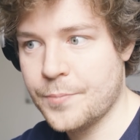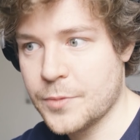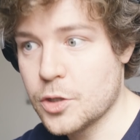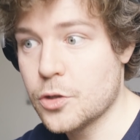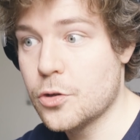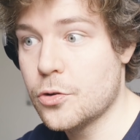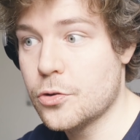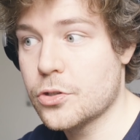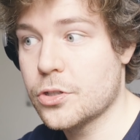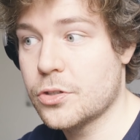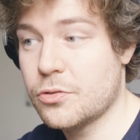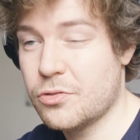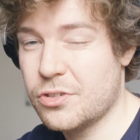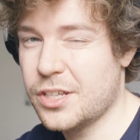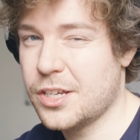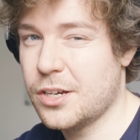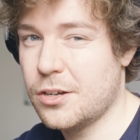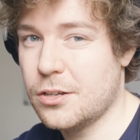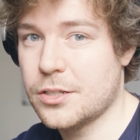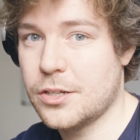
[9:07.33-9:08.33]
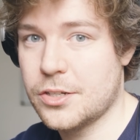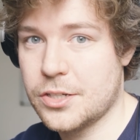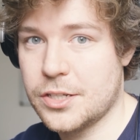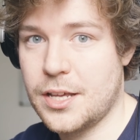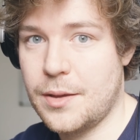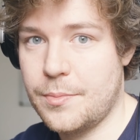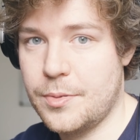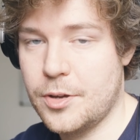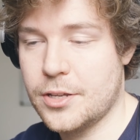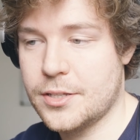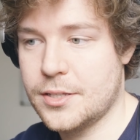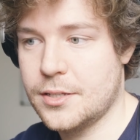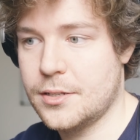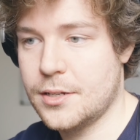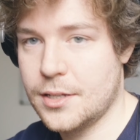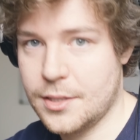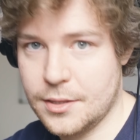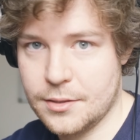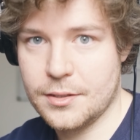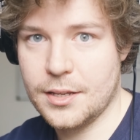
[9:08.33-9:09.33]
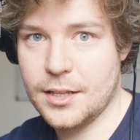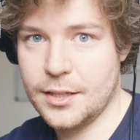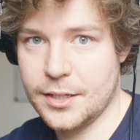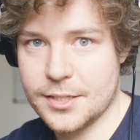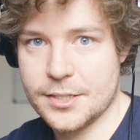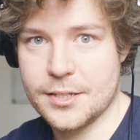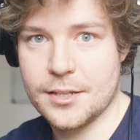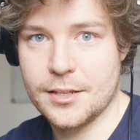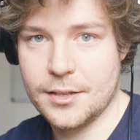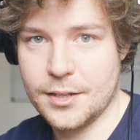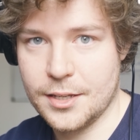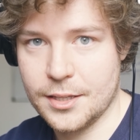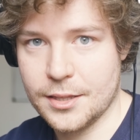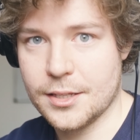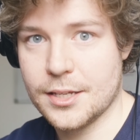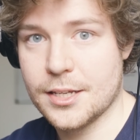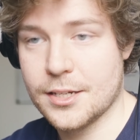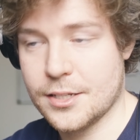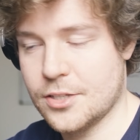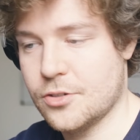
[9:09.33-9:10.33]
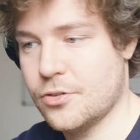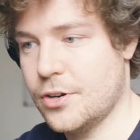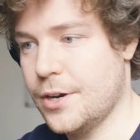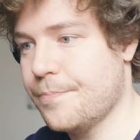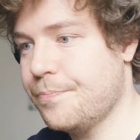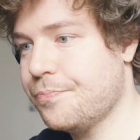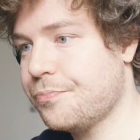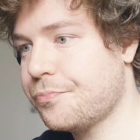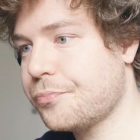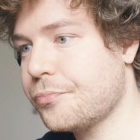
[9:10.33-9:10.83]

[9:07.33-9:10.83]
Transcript: you usually really hold on to that person, at least in the industry.